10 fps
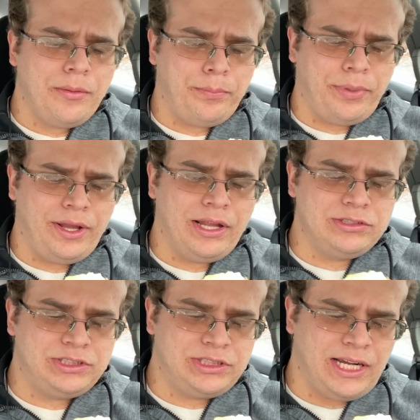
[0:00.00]
But
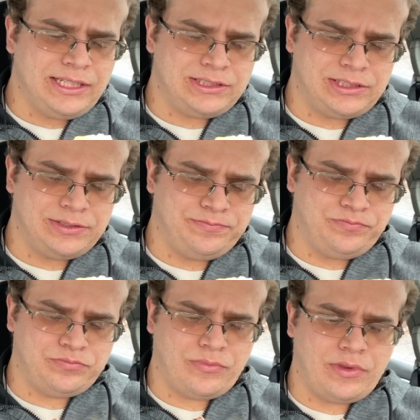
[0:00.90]

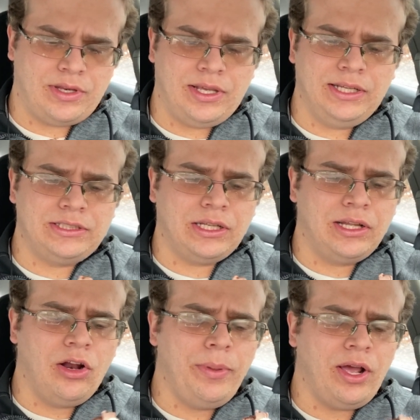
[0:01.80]
it's a
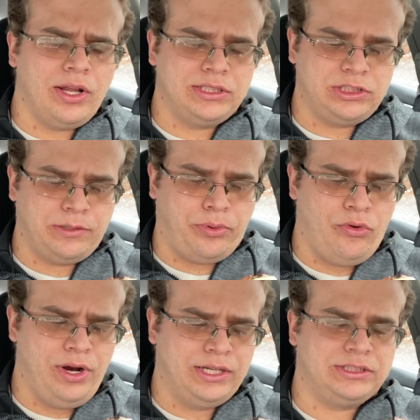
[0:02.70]
little bit on the
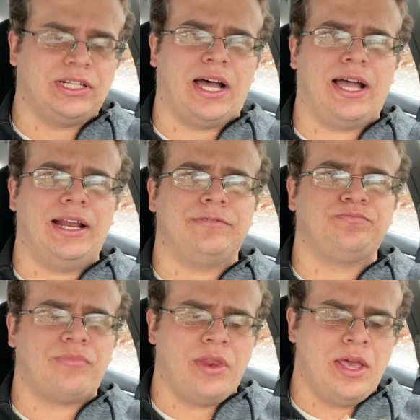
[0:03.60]
disappointing side.
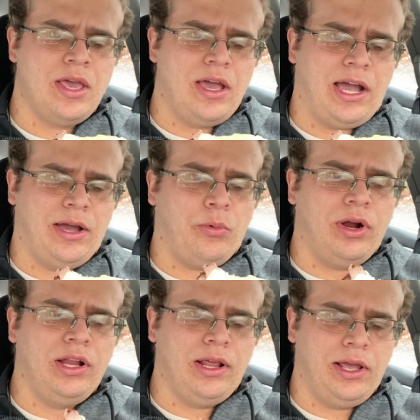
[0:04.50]
I
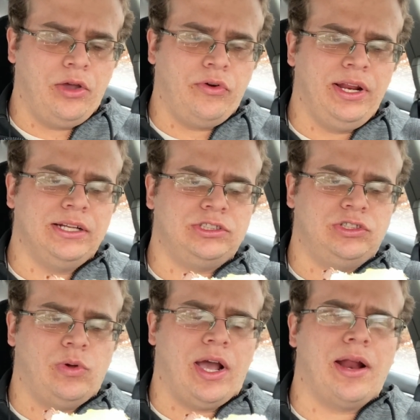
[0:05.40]
wanted the ingredients
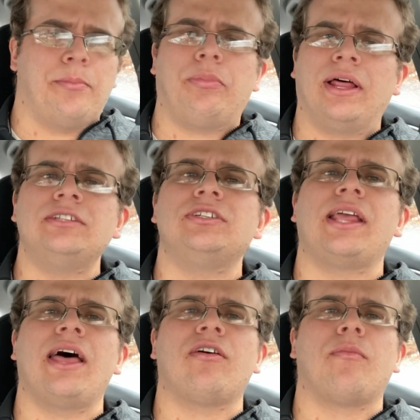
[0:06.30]
to kind of blend
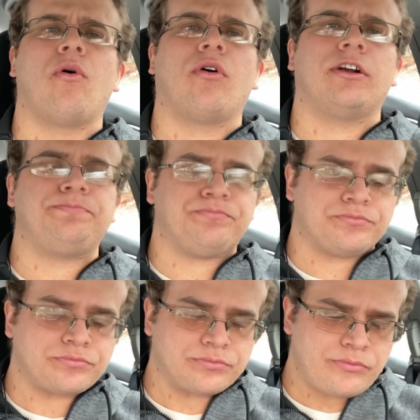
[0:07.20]
together more,
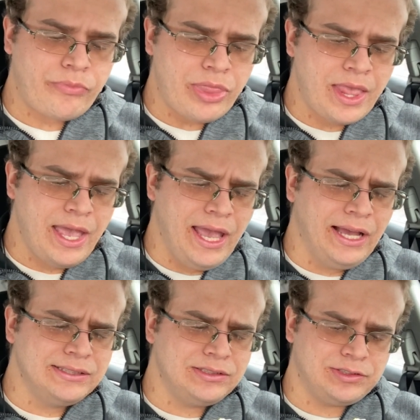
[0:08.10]

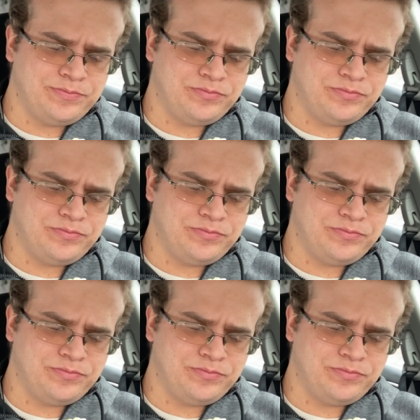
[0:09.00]
and